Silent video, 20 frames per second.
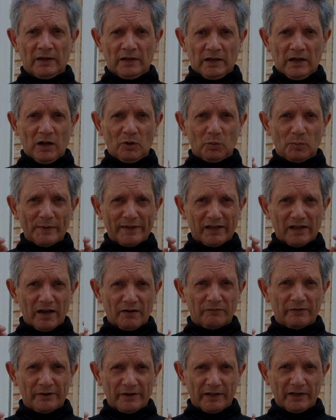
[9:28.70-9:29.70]
I'll be
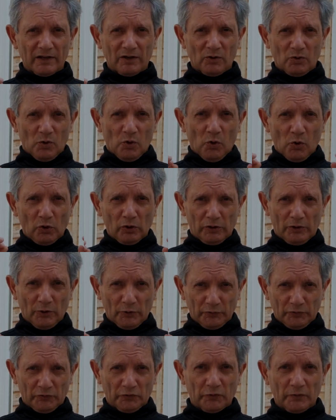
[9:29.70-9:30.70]
covering all
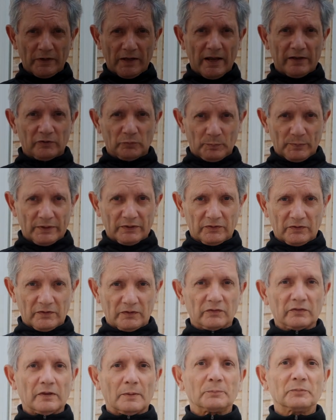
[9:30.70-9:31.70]
those 3 aspects in
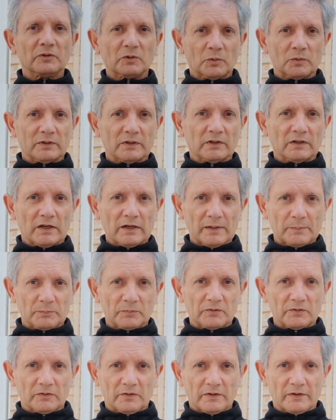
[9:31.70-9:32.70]
subsequent
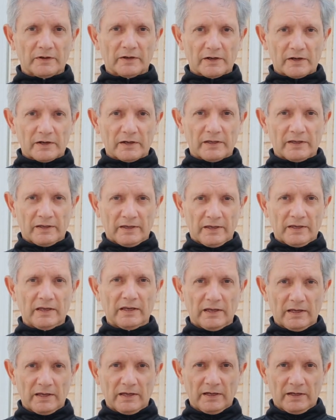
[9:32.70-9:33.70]
clips that are
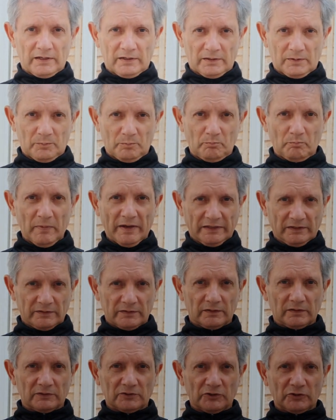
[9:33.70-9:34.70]
key
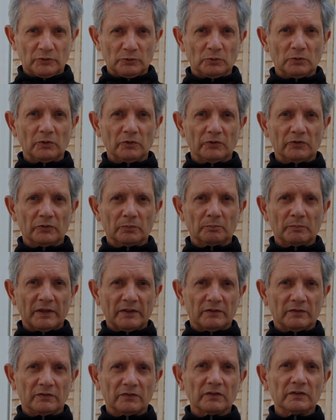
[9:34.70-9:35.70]
mental tools,
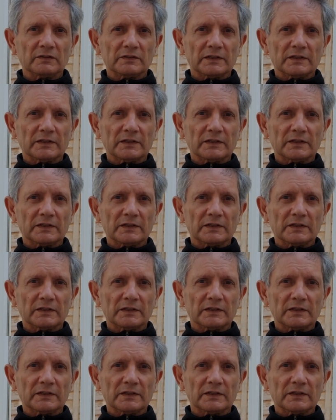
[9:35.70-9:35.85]
methods, and